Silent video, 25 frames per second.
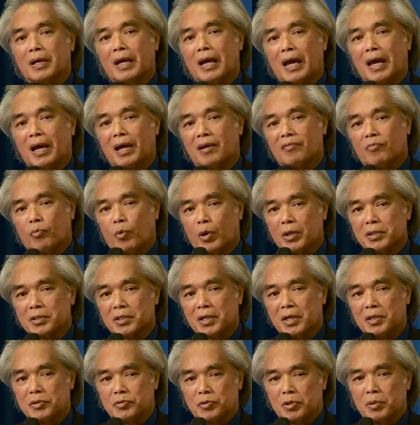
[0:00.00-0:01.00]
have one
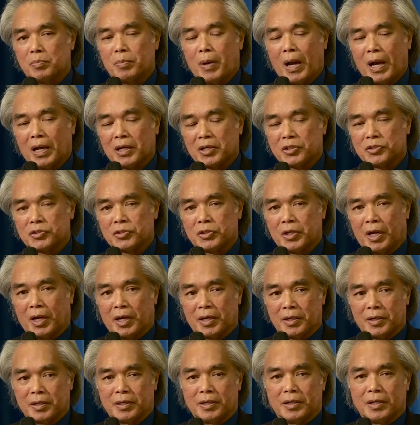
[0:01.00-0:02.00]
country,
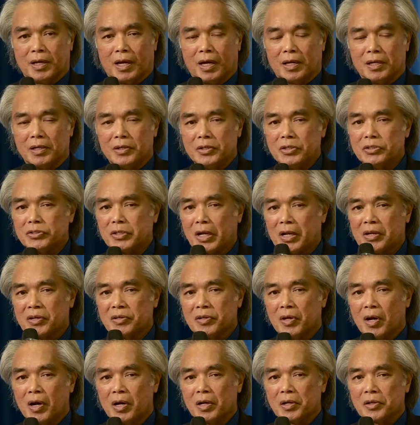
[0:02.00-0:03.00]
Pakistan, at least
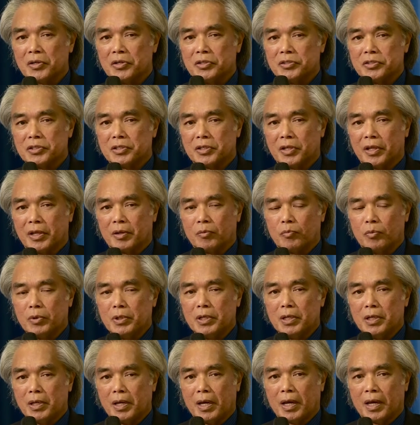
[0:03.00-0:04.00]
acknowledge that
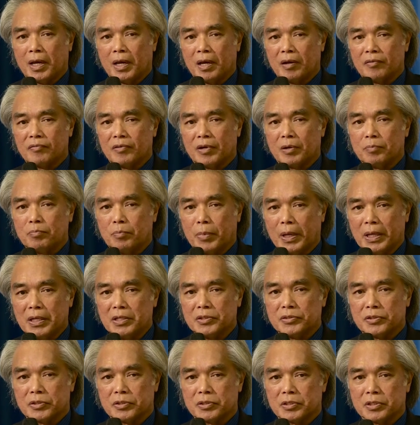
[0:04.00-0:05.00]
we have a
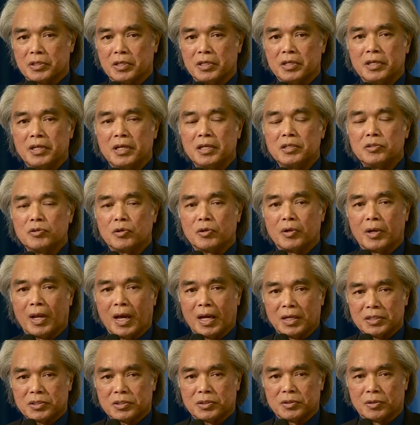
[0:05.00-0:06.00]
basis in
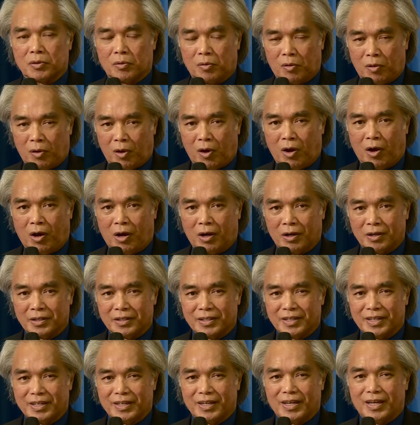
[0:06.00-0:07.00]
international law
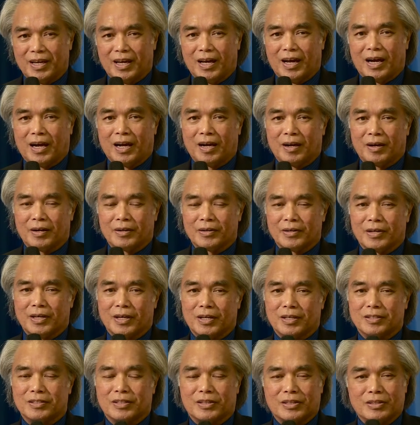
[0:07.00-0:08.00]

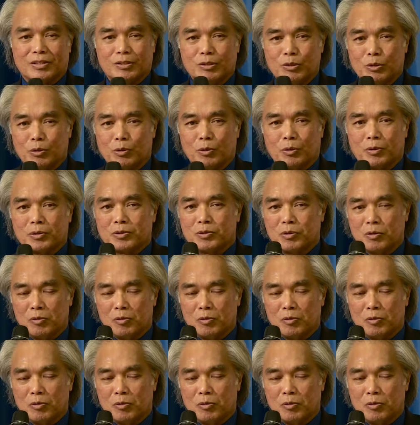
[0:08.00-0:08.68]
to